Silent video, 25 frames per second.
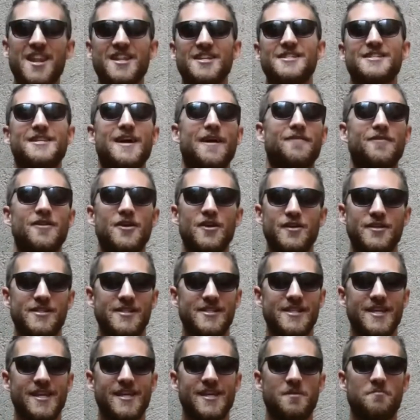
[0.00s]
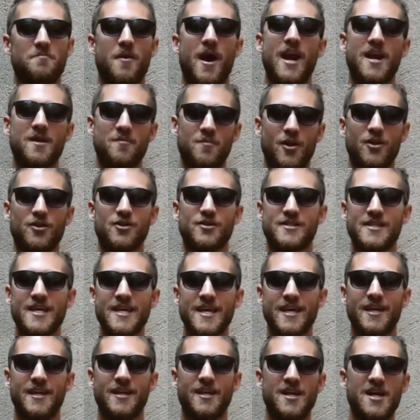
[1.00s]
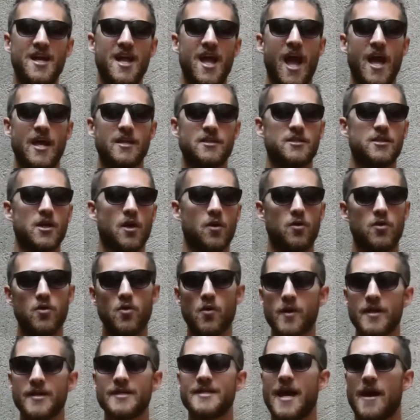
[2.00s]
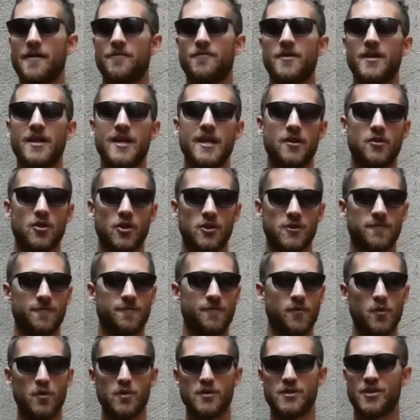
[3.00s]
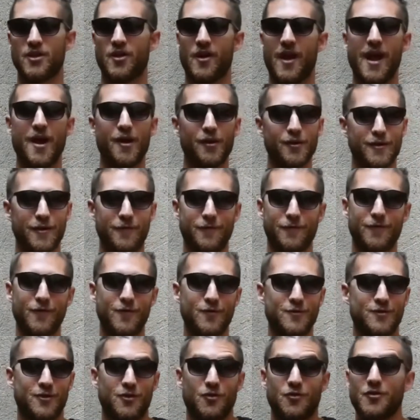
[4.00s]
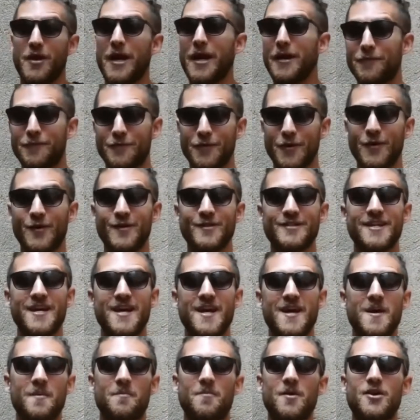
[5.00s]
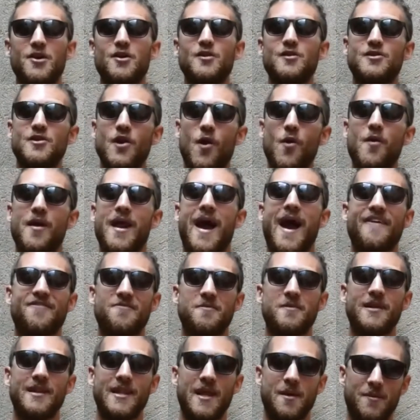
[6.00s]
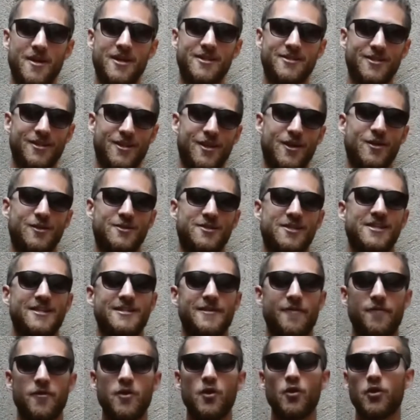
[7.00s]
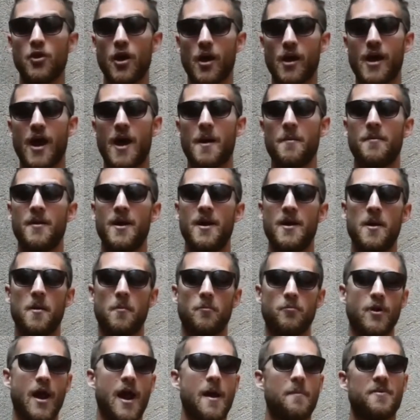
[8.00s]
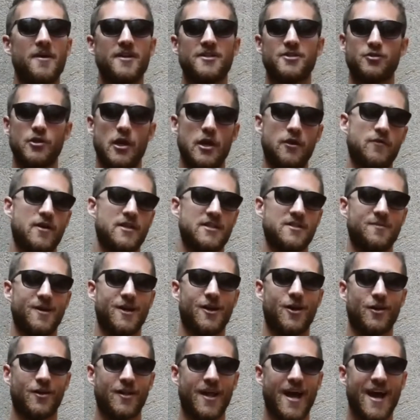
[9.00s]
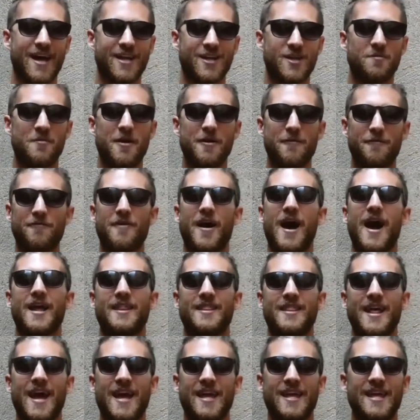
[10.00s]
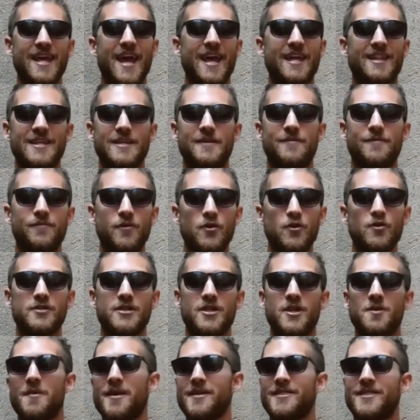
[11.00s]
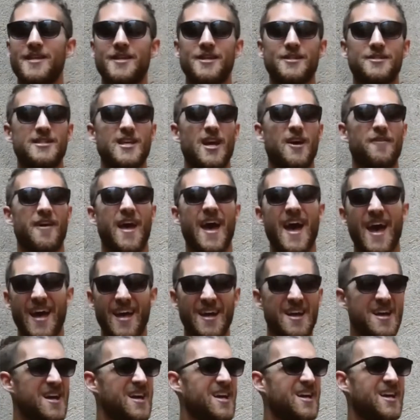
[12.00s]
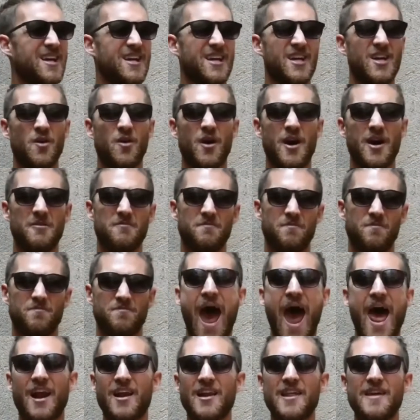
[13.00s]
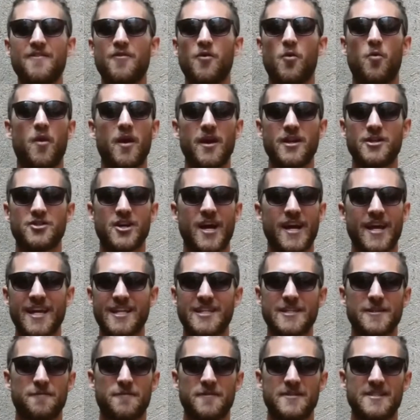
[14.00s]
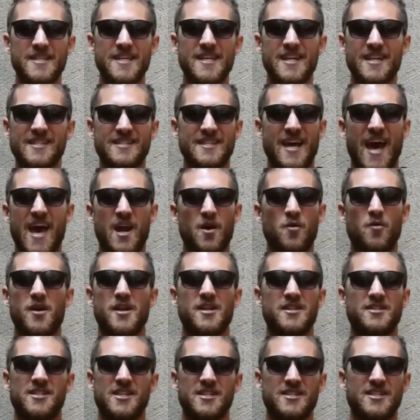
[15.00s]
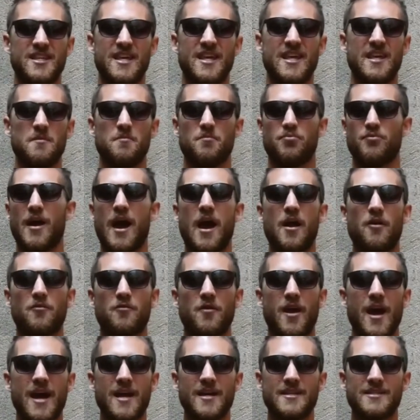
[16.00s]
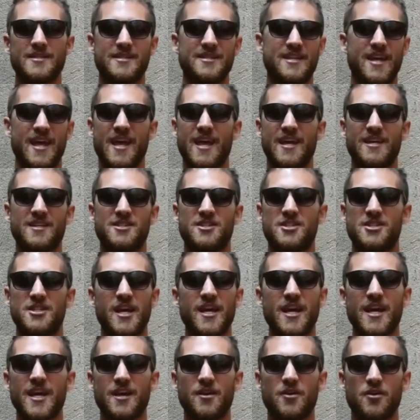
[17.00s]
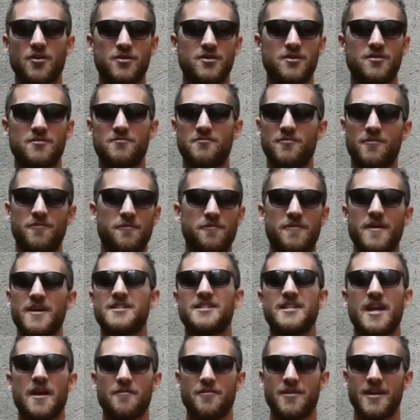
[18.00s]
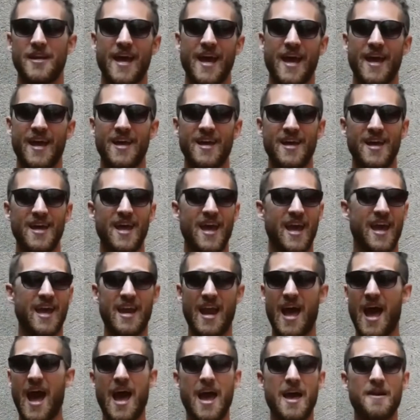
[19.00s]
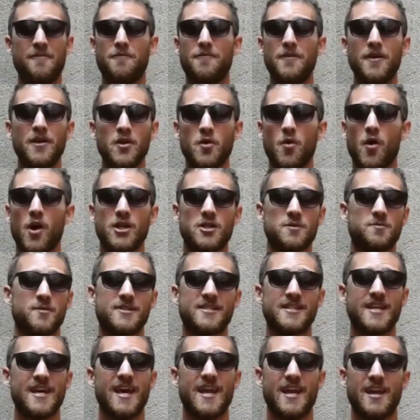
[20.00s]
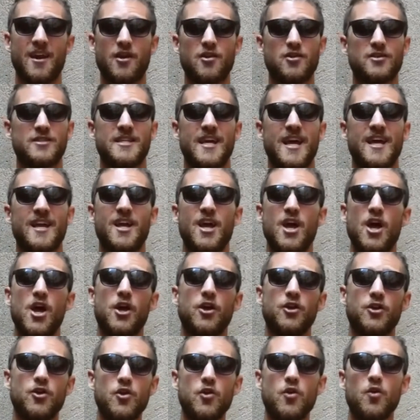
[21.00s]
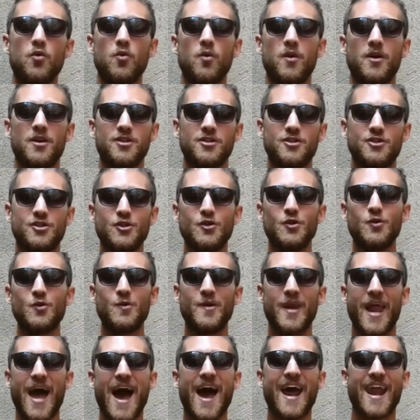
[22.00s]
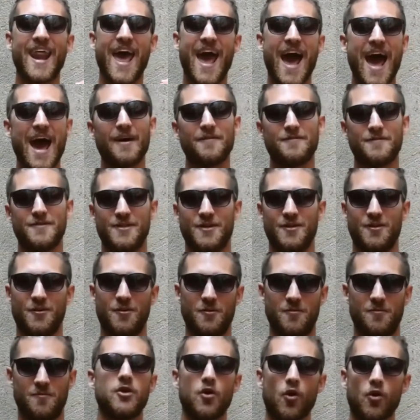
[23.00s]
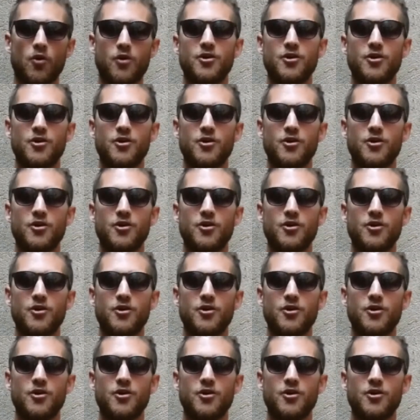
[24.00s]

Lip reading: of the stuff that you see bodybuilders eat. And so you can definitely eat those foods. They're healthy foods, they're great foods, but you don't have to be limited to those. Because if you look up Brad Pitt's training regimen online, you may find that he ate these foods and you may think to yourself, hey, you know what? I don't even want to try to get this physique because I don't want to just eat brown rice and chicken or fish every day. And I feel you 100% and understand you do not have to. Your